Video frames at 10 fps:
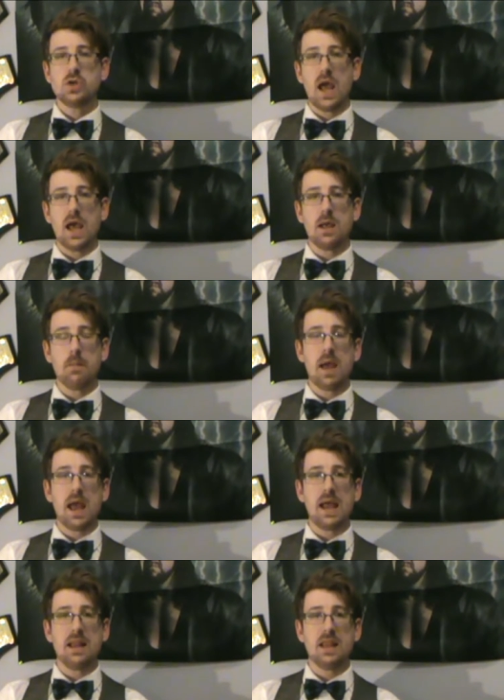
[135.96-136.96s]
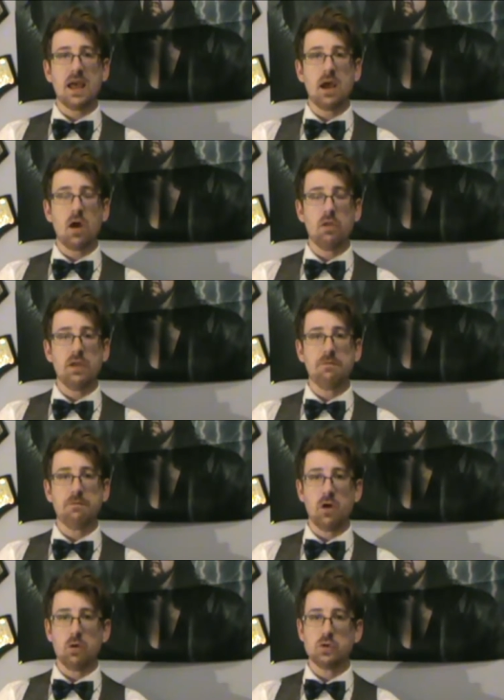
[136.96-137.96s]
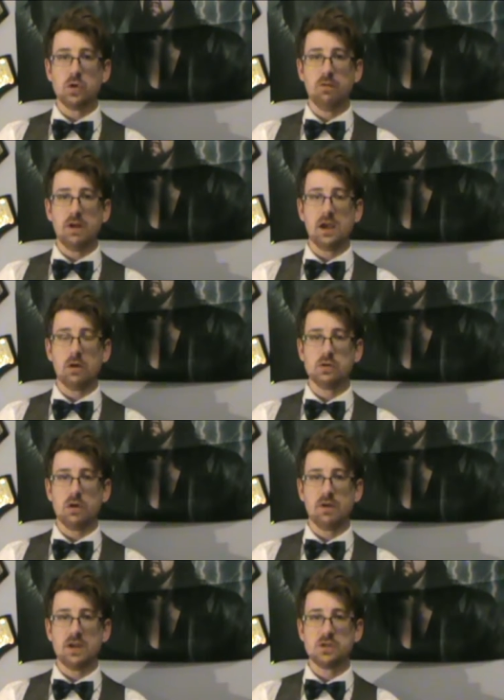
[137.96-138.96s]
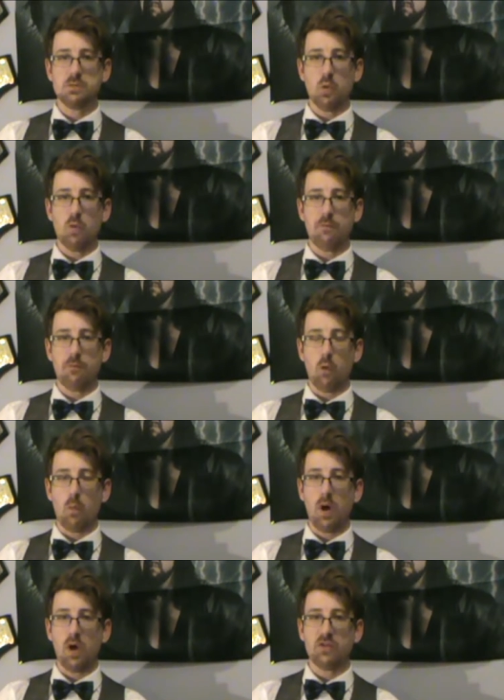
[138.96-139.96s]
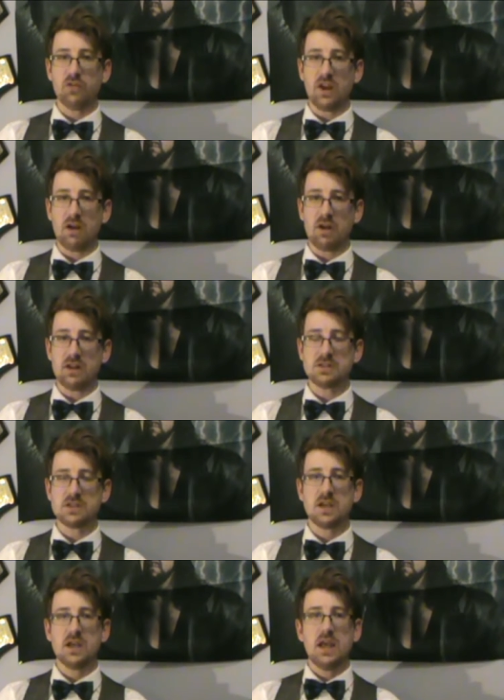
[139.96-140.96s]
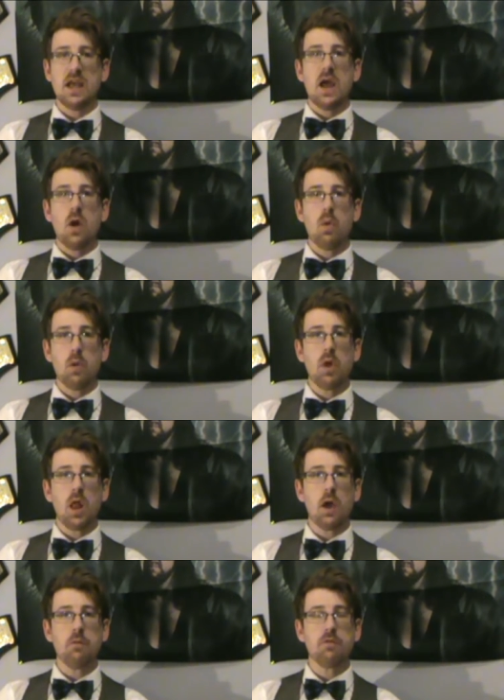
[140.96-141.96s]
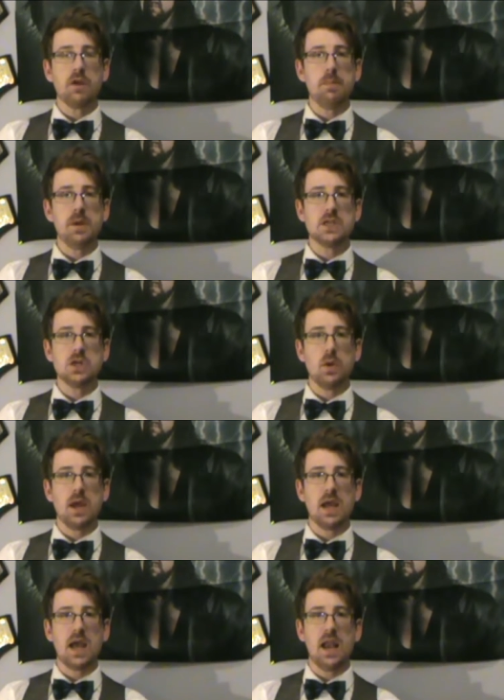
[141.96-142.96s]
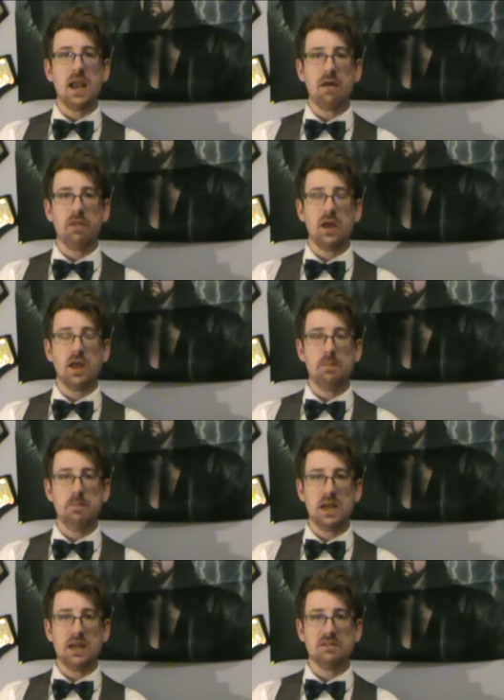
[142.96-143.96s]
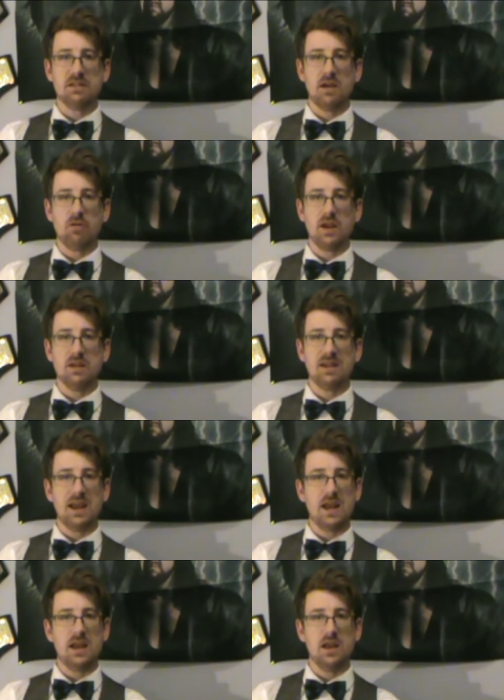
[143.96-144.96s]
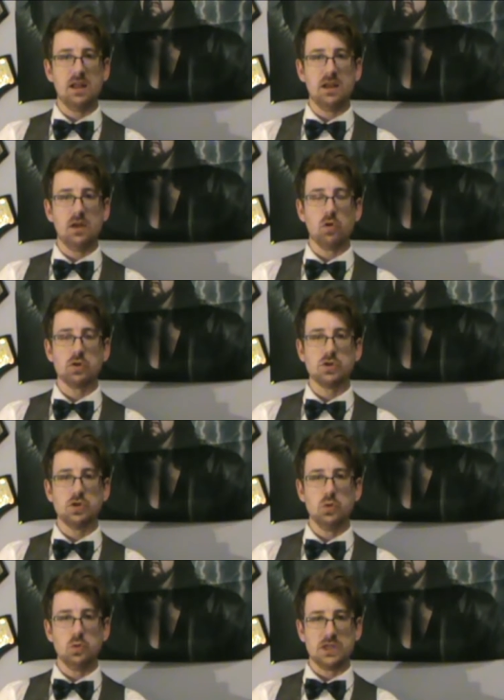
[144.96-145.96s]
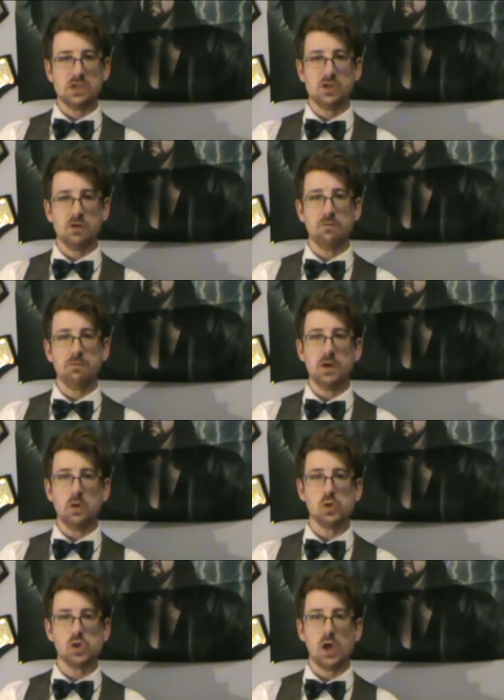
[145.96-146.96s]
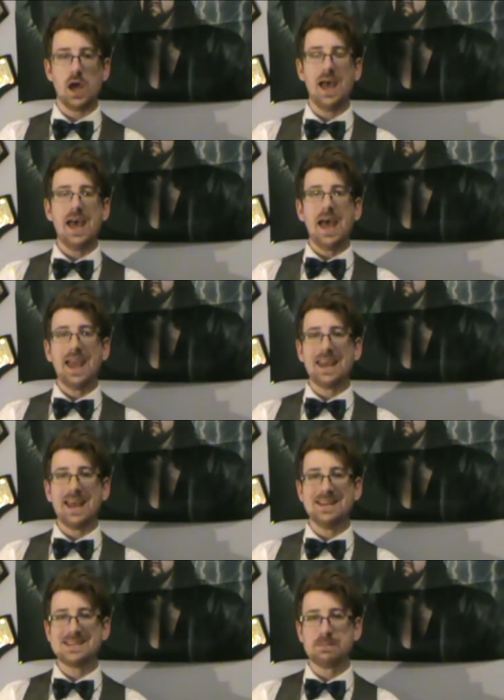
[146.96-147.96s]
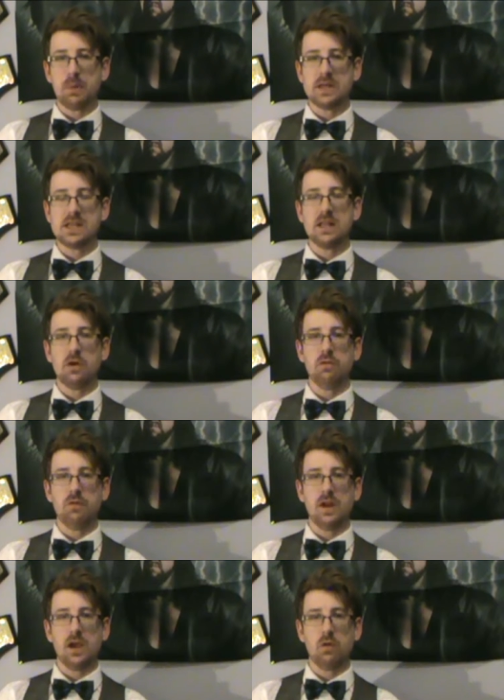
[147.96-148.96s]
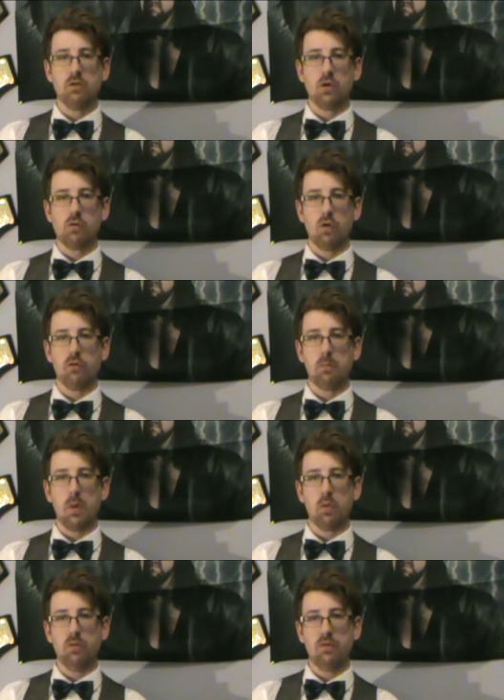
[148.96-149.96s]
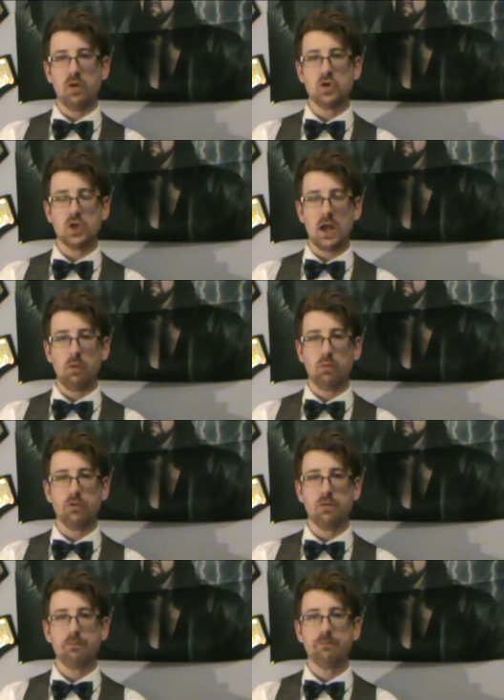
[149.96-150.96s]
um, and they are the final two videos of a small four part series. We will hopefully be doing another mini series in the not too distant future, again splitting those videos across both of our channels.